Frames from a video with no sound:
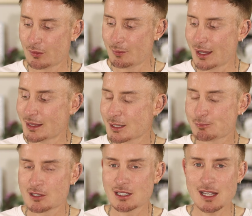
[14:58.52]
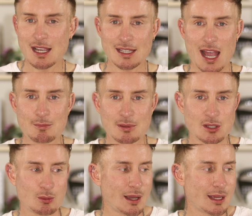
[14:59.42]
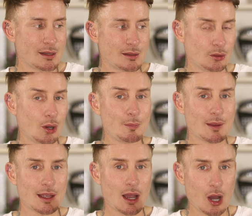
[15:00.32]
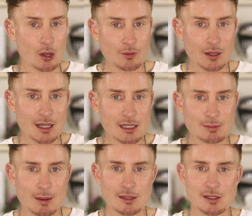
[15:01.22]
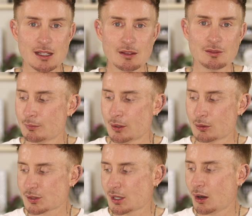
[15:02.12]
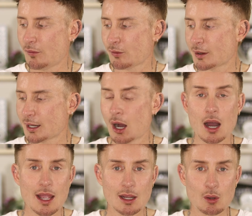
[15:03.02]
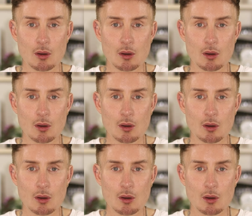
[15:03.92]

for me, this bridges that gap between not being overly expensive, but also offering high-end